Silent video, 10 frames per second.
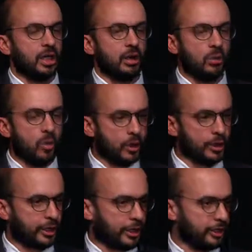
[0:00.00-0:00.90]

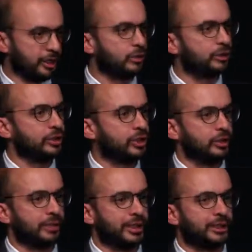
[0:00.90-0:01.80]
work in a
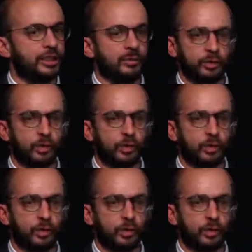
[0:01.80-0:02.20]
multidisciplinary team